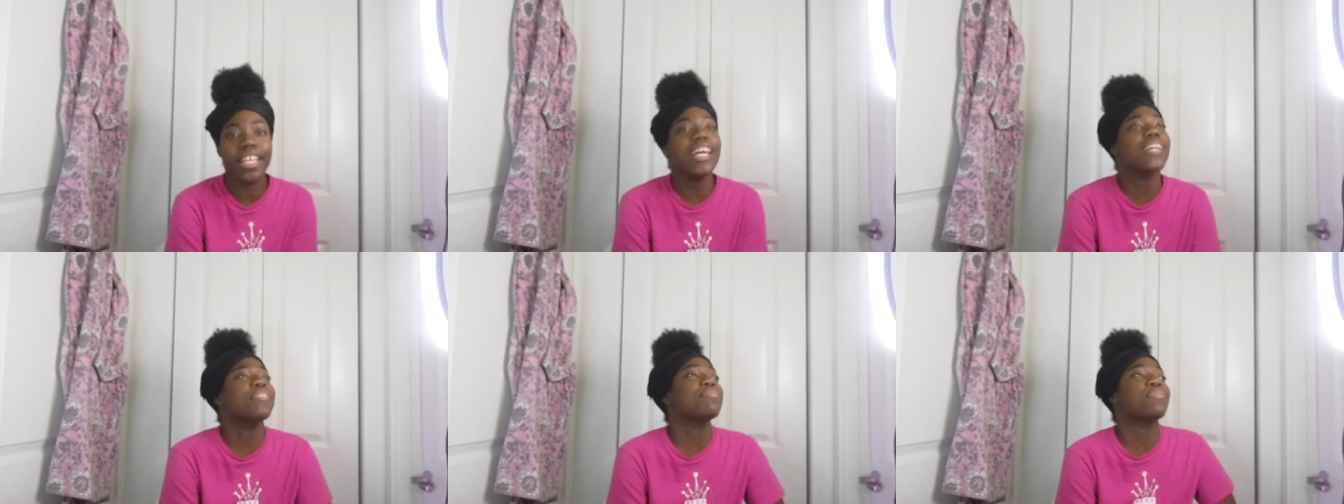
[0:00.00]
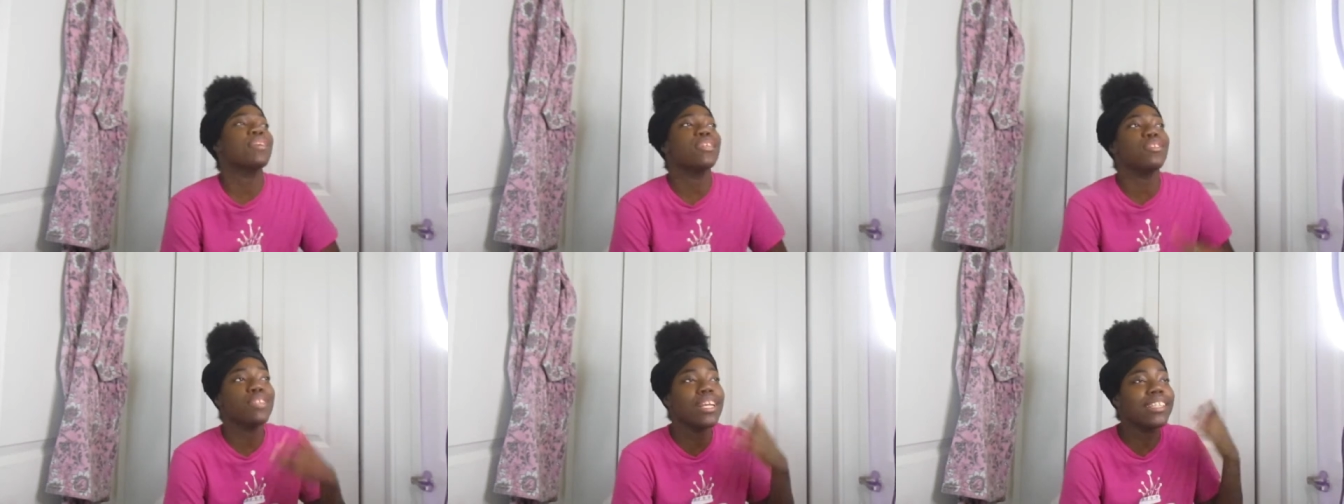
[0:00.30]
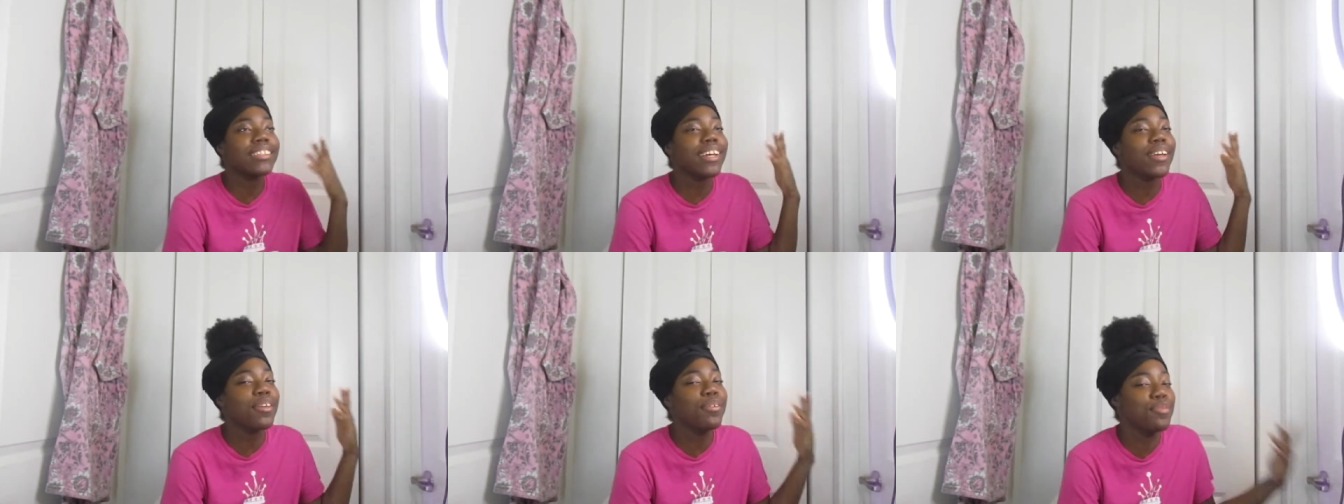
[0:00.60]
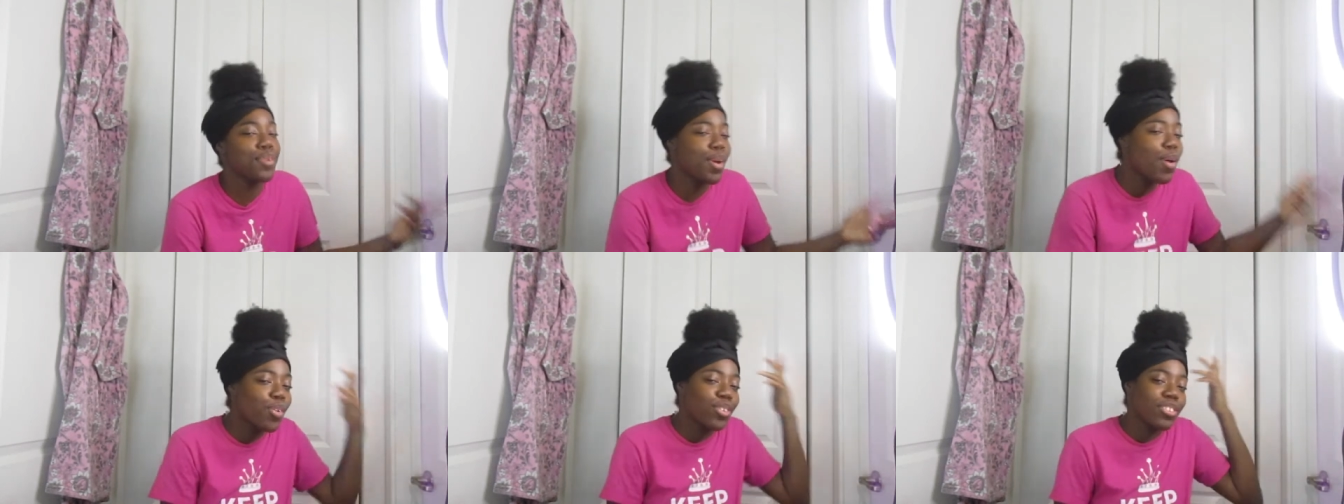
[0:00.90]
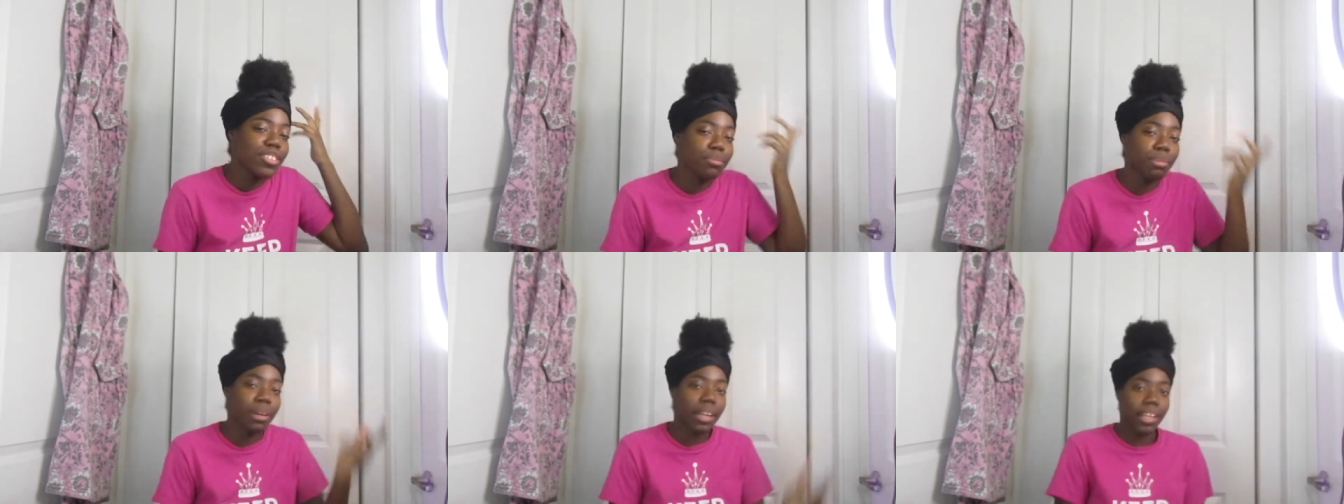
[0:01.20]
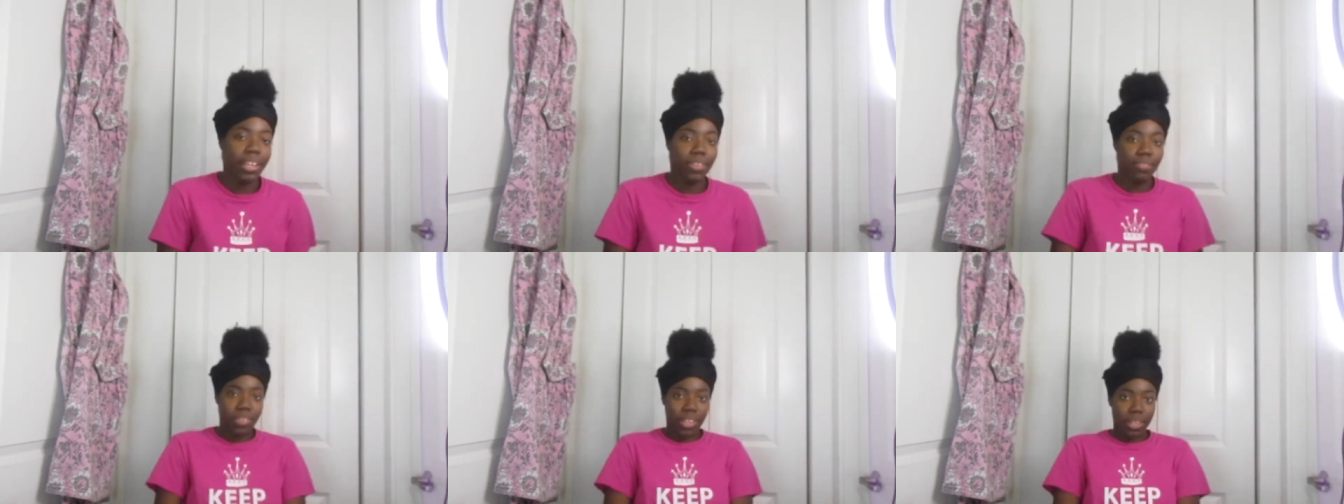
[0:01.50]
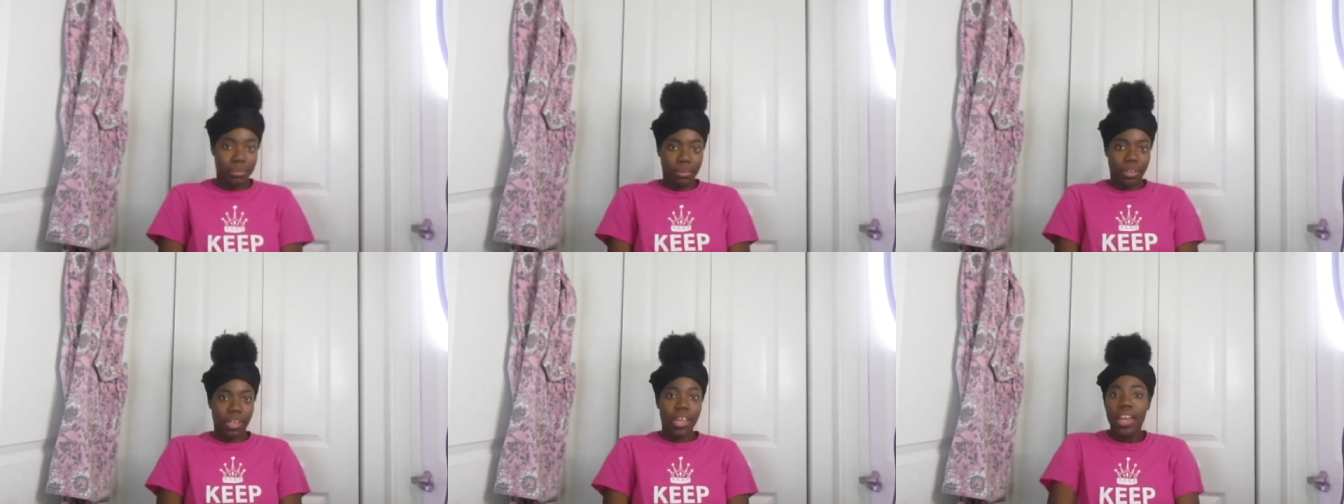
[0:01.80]
That's what, that's how you know somebody is
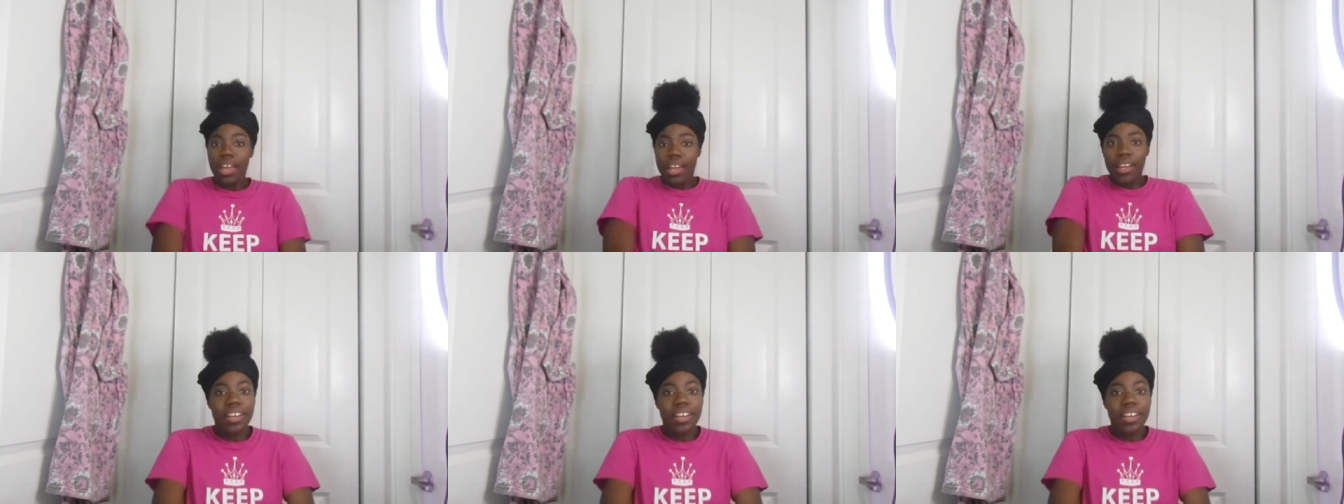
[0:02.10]
family.